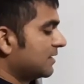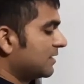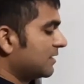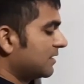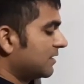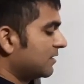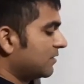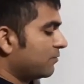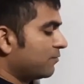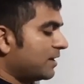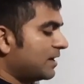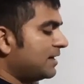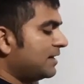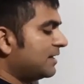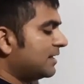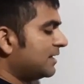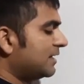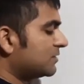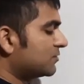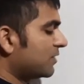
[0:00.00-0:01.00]

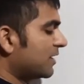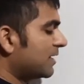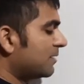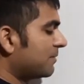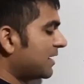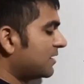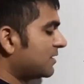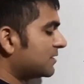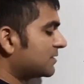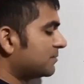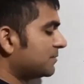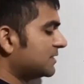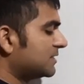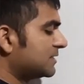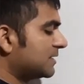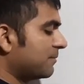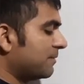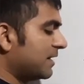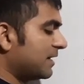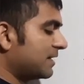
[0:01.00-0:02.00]
1D. So N minus means
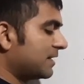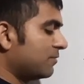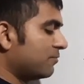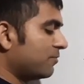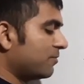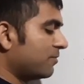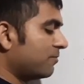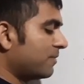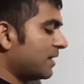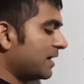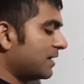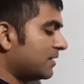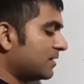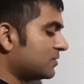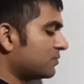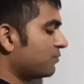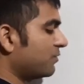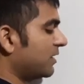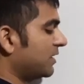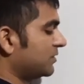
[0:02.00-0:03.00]
17 minus
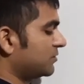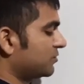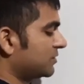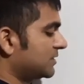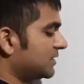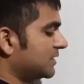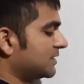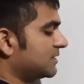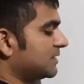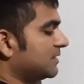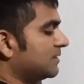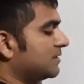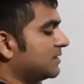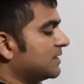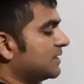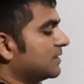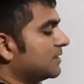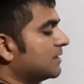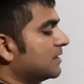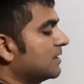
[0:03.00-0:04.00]
1. So
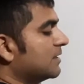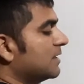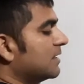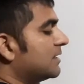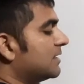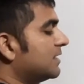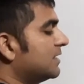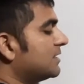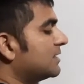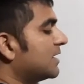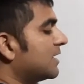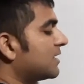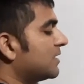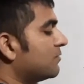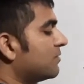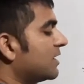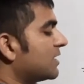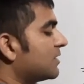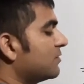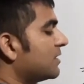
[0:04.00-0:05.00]
16D. T13
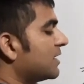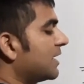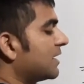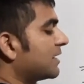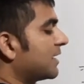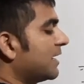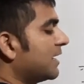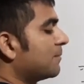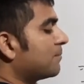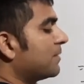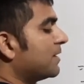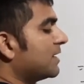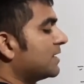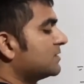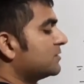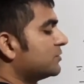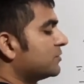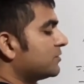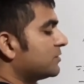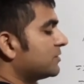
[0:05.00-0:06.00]
what will write? A
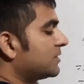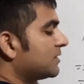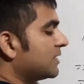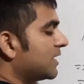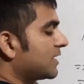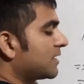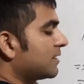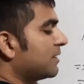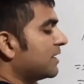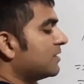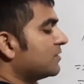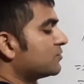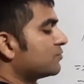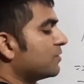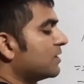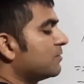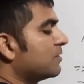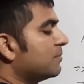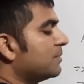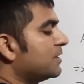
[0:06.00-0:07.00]
plus 13 minus
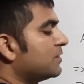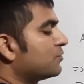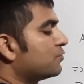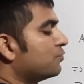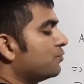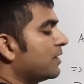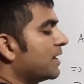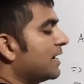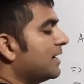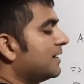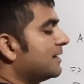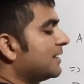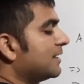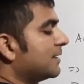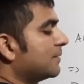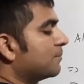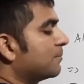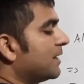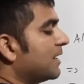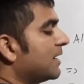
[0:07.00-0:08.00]
1 will be 12D
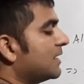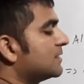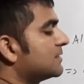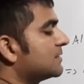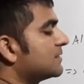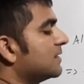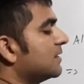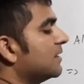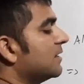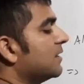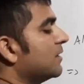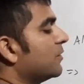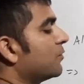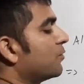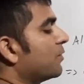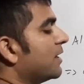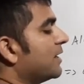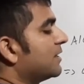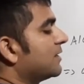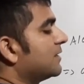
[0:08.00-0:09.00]
plus
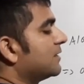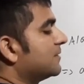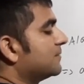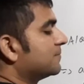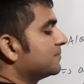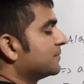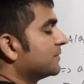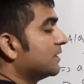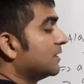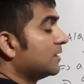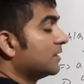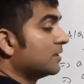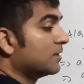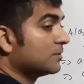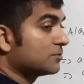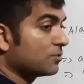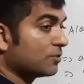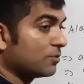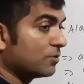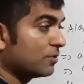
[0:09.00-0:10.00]
20.
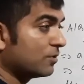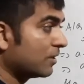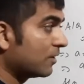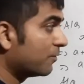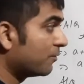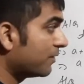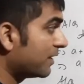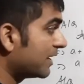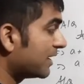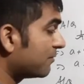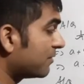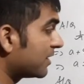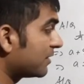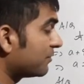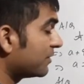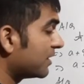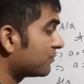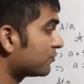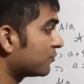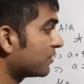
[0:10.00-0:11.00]
So whenever you
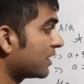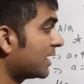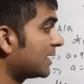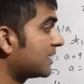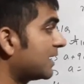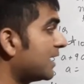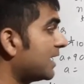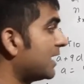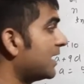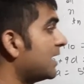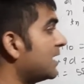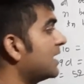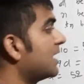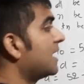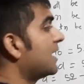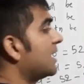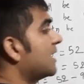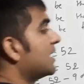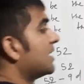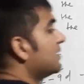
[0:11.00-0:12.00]
have to write
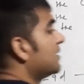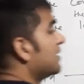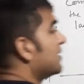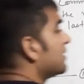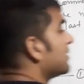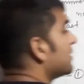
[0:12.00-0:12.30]
AN,